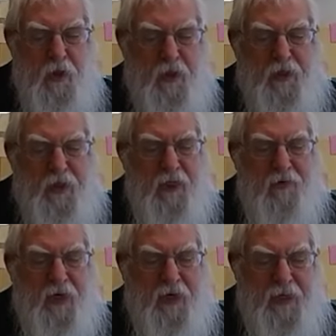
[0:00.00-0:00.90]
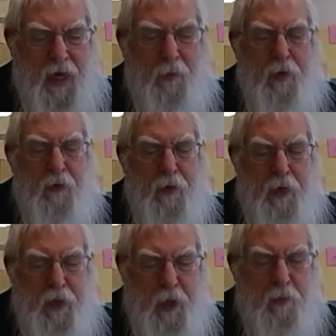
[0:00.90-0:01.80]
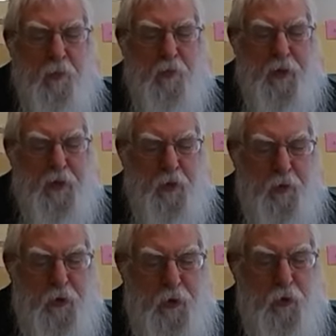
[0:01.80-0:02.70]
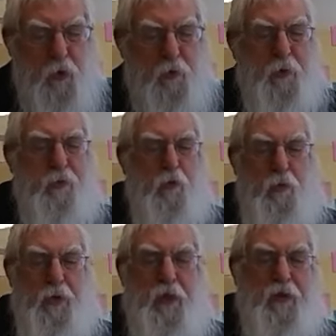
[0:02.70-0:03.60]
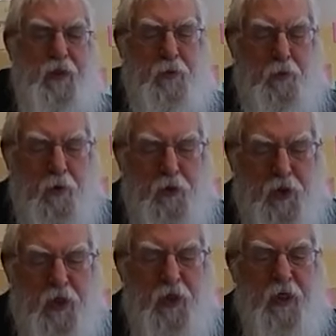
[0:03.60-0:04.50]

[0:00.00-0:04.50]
It says, by of Moshe, when the Jewish people rebelled against Moshe,